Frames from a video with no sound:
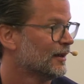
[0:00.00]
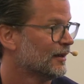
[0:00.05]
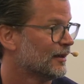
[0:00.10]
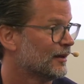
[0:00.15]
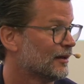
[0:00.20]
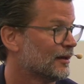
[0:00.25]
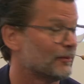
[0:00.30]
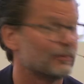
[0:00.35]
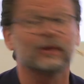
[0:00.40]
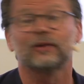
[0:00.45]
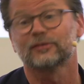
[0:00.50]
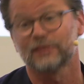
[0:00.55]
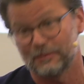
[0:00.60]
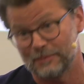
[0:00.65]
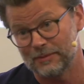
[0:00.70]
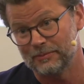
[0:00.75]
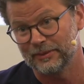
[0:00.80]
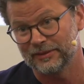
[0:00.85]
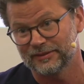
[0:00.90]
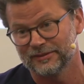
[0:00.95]
uh, because
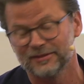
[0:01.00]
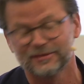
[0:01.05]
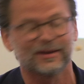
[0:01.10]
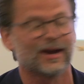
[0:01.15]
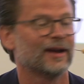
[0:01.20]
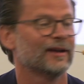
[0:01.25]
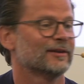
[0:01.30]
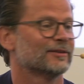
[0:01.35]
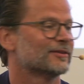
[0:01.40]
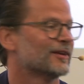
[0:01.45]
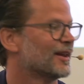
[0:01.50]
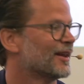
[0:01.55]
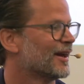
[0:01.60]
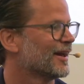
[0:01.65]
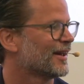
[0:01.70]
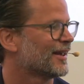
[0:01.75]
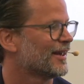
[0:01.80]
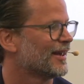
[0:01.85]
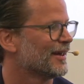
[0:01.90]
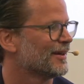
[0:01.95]
I'm a business guy, so I
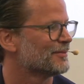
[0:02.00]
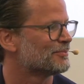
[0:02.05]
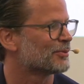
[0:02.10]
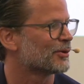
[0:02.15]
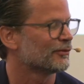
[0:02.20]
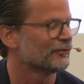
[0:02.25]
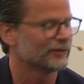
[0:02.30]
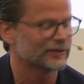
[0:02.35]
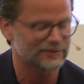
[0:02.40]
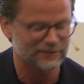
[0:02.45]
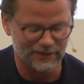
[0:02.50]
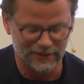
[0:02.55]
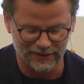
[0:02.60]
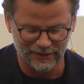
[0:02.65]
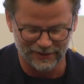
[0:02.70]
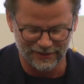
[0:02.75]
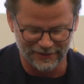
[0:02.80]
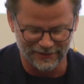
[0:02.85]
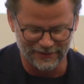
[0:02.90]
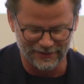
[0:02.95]
like uh, profit. Uh,
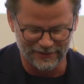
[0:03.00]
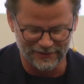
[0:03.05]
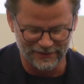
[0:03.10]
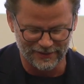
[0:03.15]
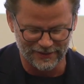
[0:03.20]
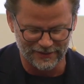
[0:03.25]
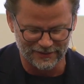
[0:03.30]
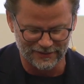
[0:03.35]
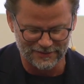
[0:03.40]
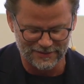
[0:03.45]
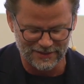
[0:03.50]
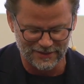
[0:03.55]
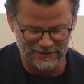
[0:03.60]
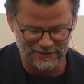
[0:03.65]
and